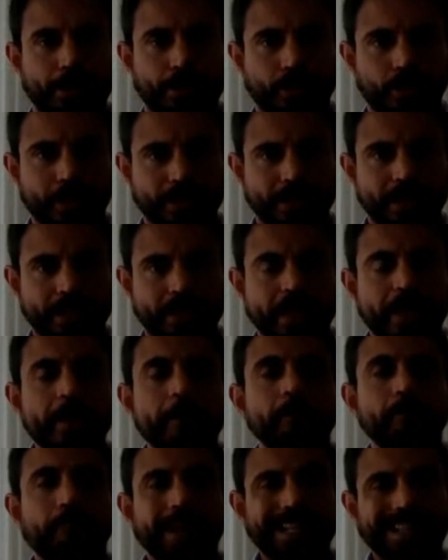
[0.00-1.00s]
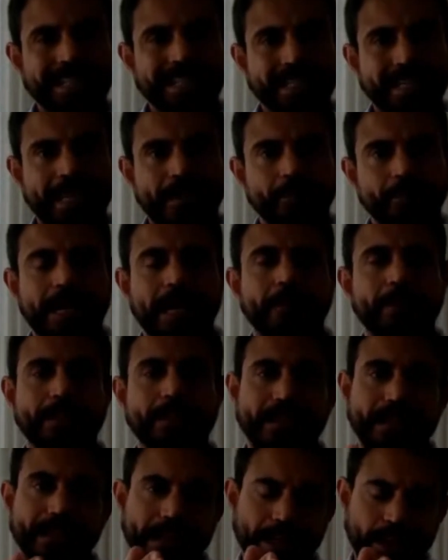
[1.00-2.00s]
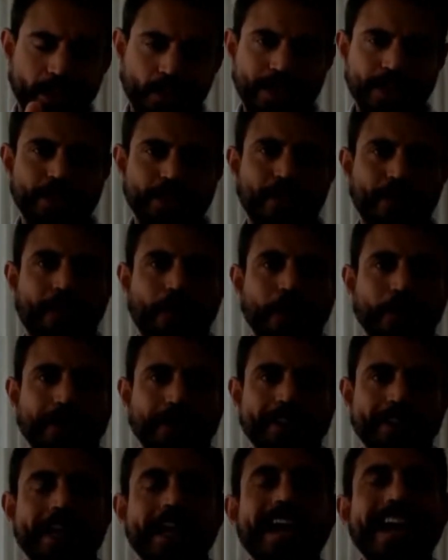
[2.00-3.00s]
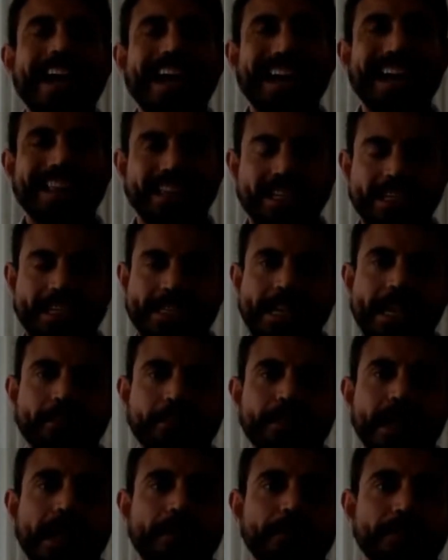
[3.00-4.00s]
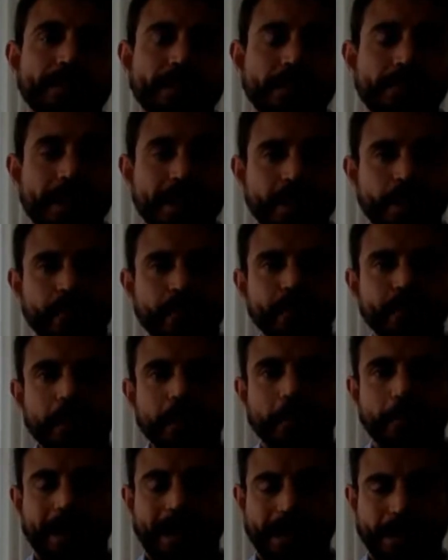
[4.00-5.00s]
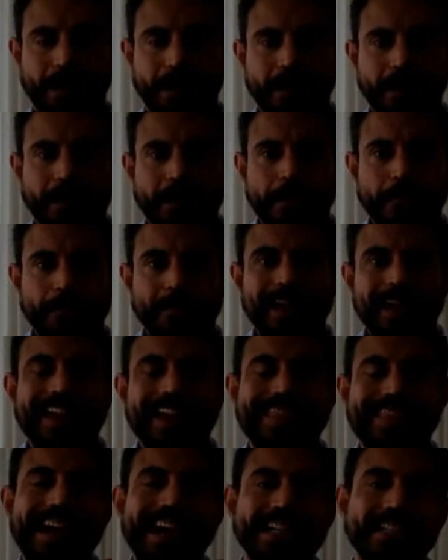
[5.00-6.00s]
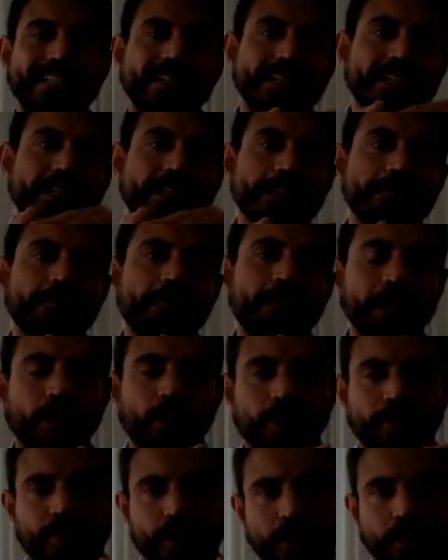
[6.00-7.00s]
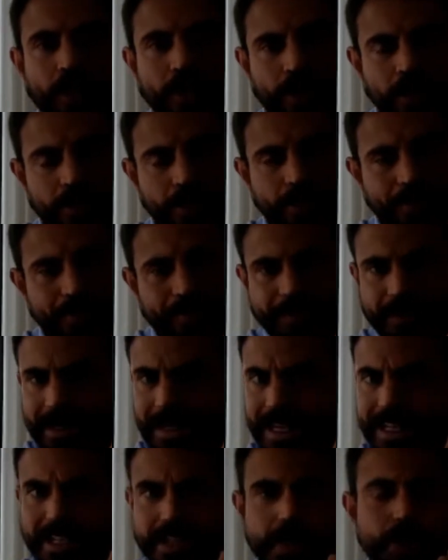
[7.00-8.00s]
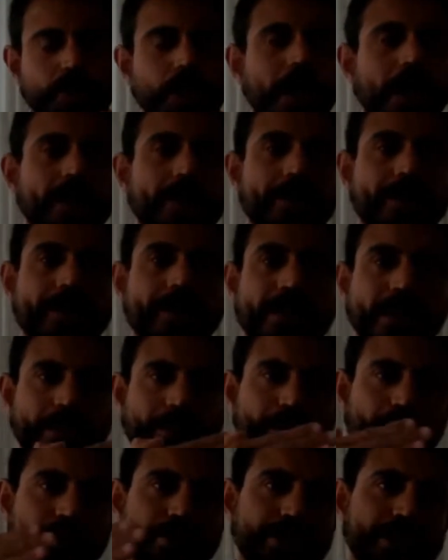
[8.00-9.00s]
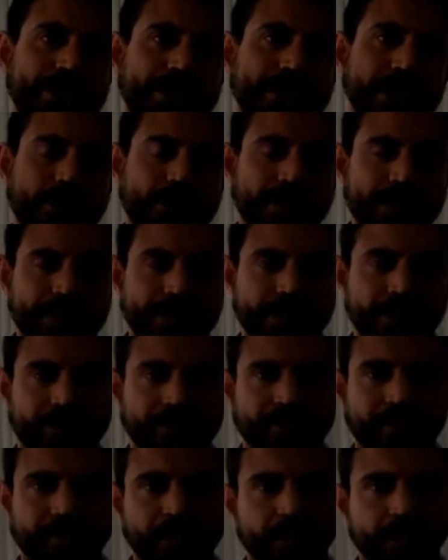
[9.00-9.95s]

choices but at the same time, it's going to increase your focus. At the same time, it's going to make you feel better. And that's going to spill over into another series of